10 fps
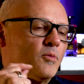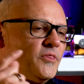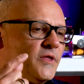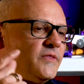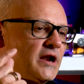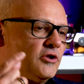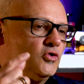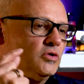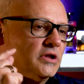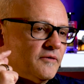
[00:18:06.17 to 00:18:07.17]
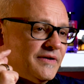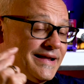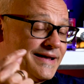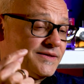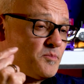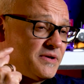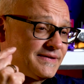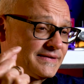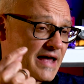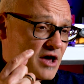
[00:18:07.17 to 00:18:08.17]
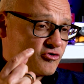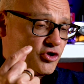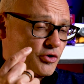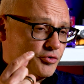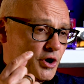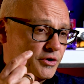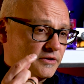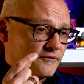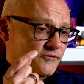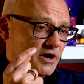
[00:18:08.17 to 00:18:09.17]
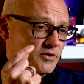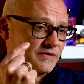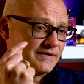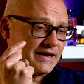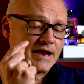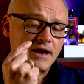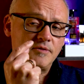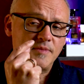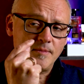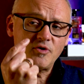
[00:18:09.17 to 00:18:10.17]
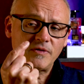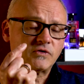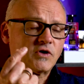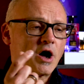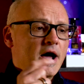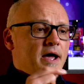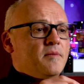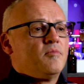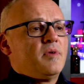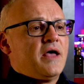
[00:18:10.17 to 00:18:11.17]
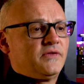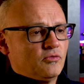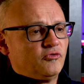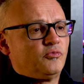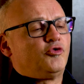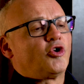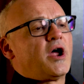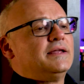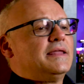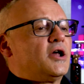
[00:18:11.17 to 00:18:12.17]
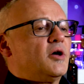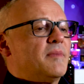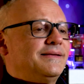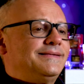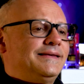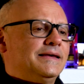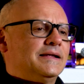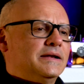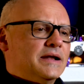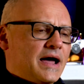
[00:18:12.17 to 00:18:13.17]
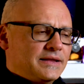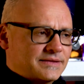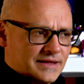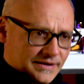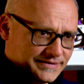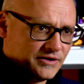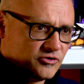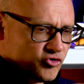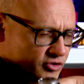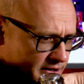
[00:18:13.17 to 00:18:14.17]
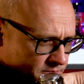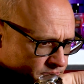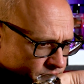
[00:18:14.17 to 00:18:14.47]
One thing that I do love, it has a pistachio note in the fragrance. And I remember at the time, as it was drying down on my skin, I said to Julien,